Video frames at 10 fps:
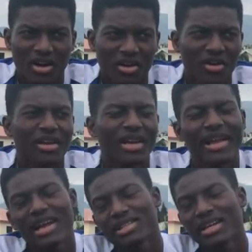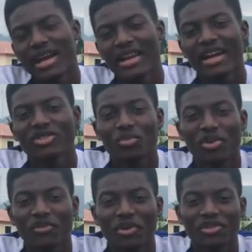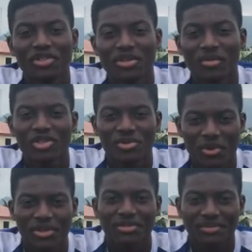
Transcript: Like I said, I like to play for Tottenham Hotspur.